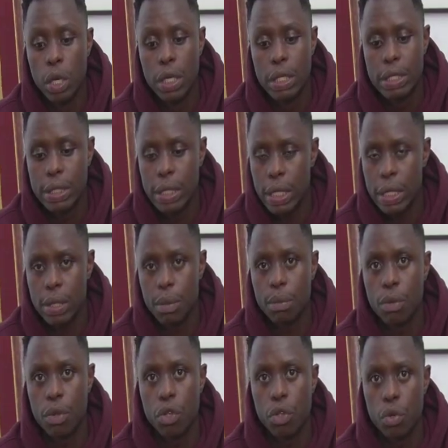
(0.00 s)
see
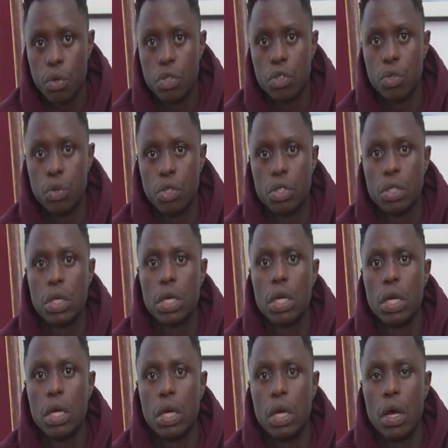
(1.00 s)
some huge
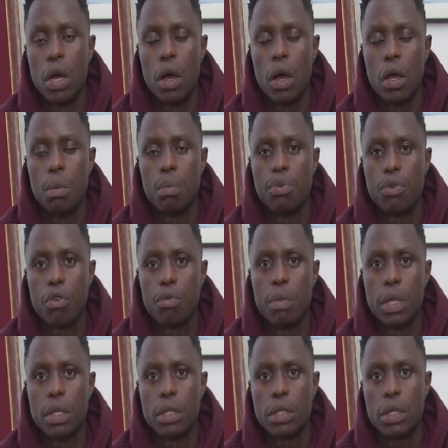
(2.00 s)

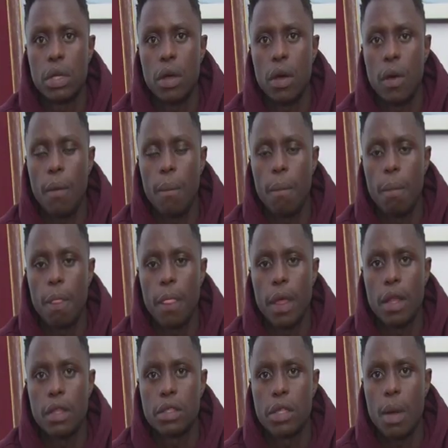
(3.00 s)
improvements
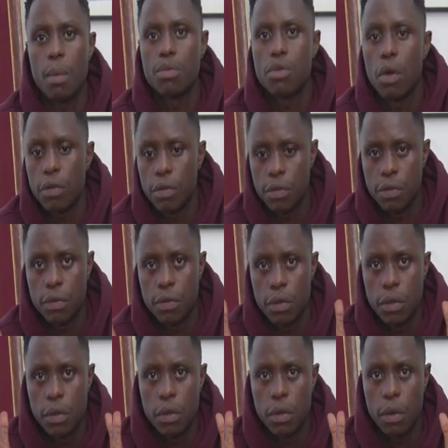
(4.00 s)
in terms of,
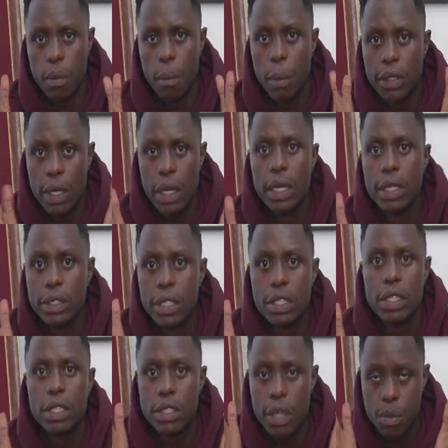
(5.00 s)
basically
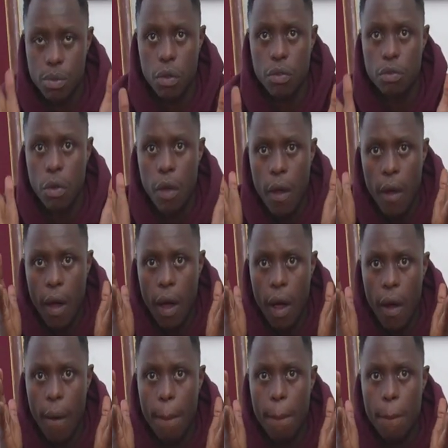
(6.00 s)
just in terms
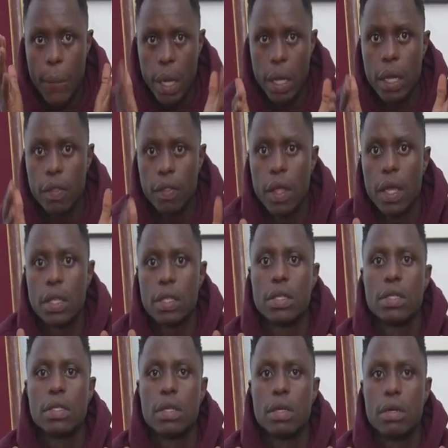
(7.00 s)
of making this
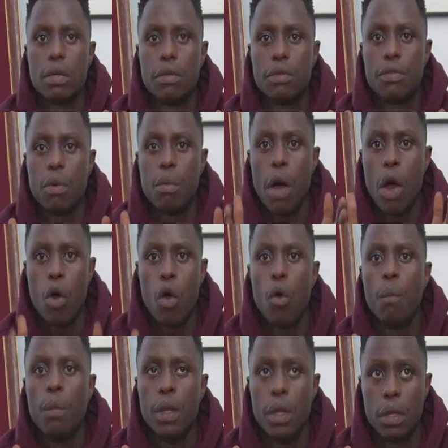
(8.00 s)
from a
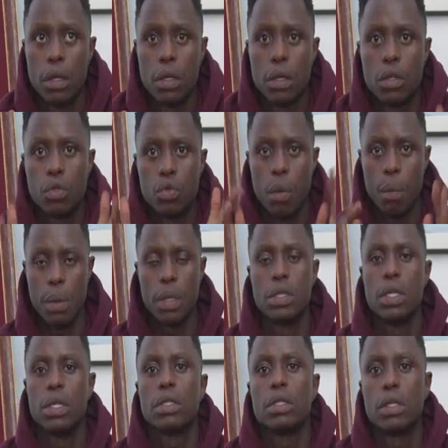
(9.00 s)
hobby to a
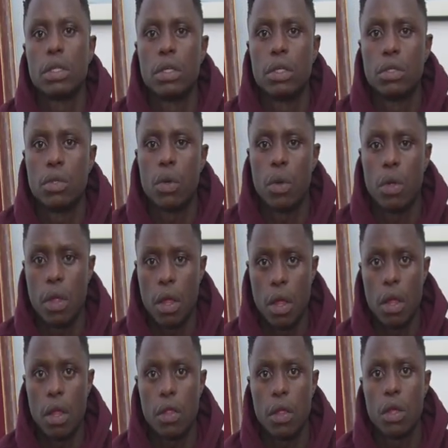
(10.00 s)
business. So
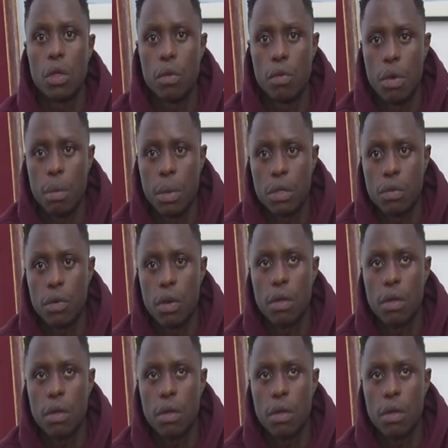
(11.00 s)
thank you very much for